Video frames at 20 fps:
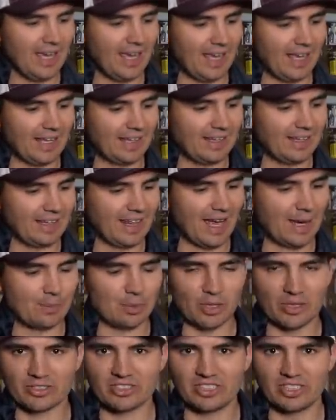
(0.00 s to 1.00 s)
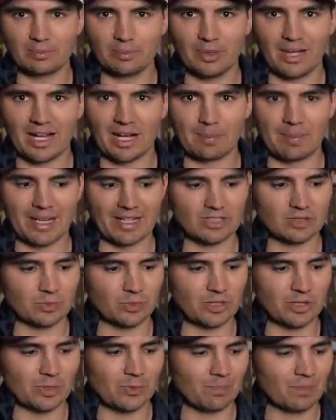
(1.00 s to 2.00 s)
and an Abu Garcia Black Max
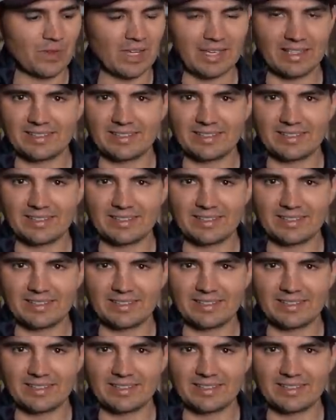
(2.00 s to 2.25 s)
reel.